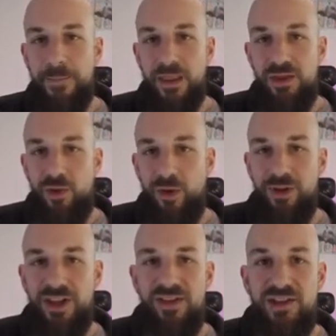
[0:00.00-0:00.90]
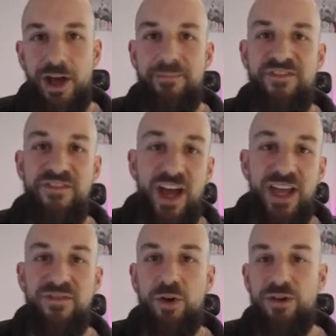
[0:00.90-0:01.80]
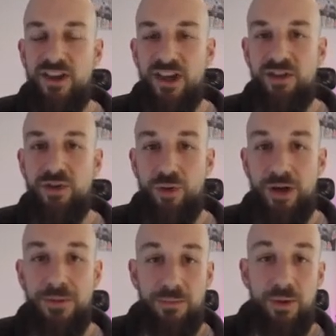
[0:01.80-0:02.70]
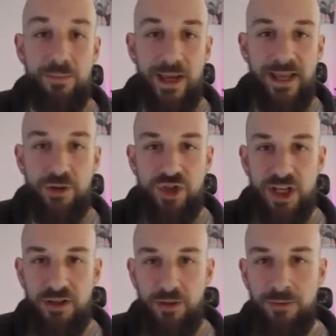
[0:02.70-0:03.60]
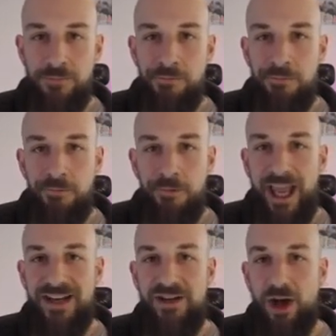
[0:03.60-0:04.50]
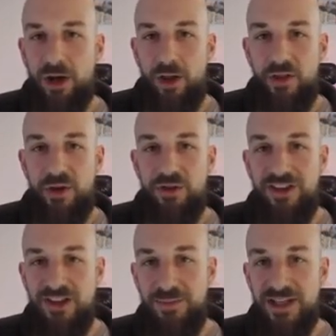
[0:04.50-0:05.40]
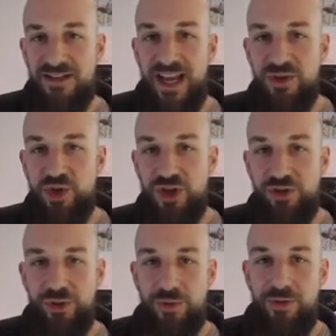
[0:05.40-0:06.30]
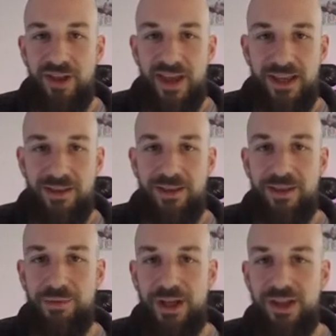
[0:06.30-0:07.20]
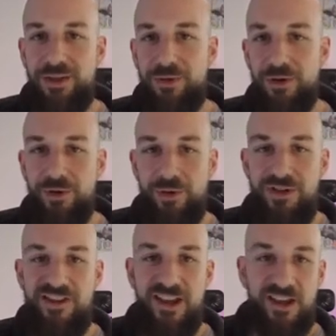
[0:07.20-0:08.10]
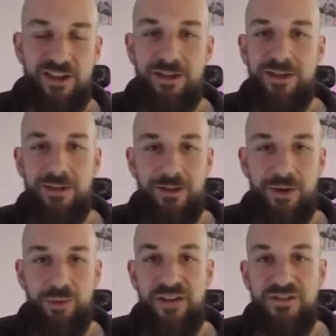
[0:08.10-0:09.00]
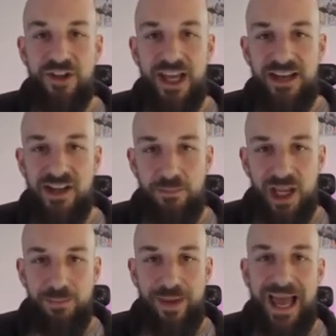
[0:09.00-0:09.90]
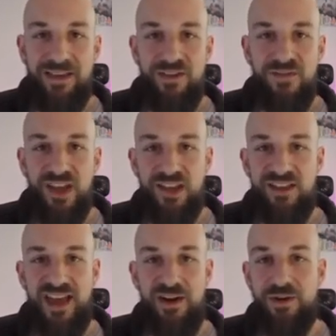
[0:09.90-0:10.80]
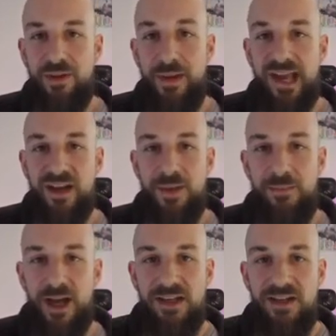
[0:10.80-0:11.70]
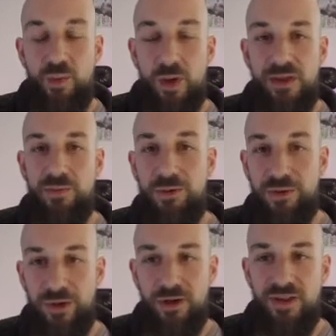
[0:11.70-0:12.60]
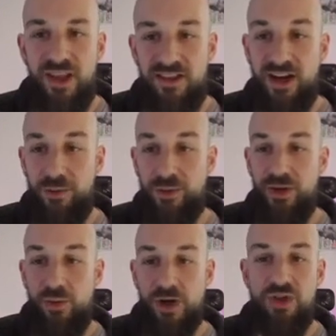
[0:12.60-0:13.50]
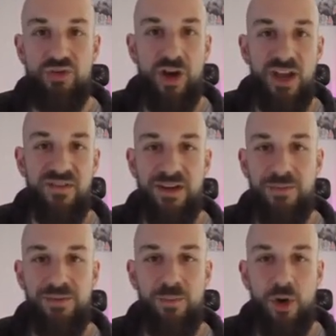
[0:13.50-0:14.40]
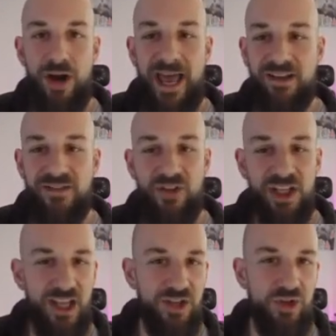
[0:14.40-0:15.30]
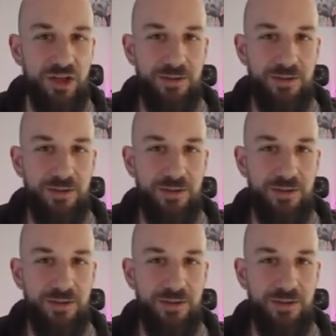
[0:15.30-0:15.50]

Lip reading: Normally the top 5 or 6 are what I'm going to put my energy into. And not all of those need to be intentional. Normally like 3 through 6 roughly end up being passive things that are in the back of my mind, and 1 through 3 are things that I really want to drive and be more actively engaged in.